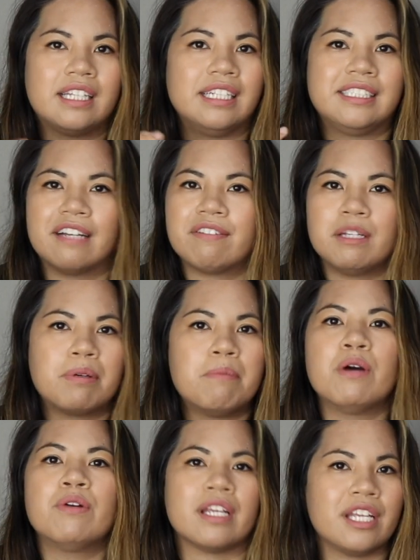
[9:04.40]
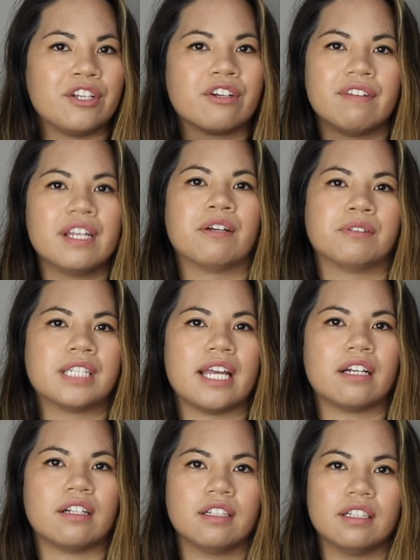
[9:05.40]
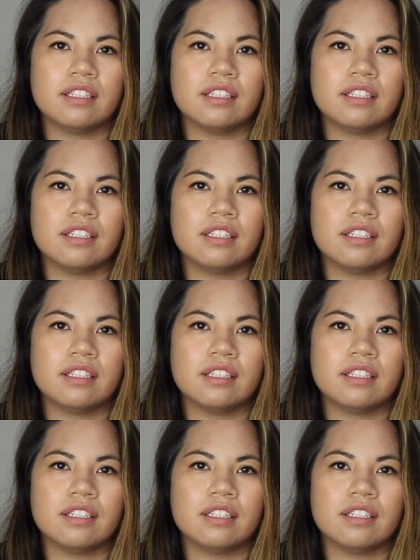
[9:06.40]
then definitely promote it in your video title.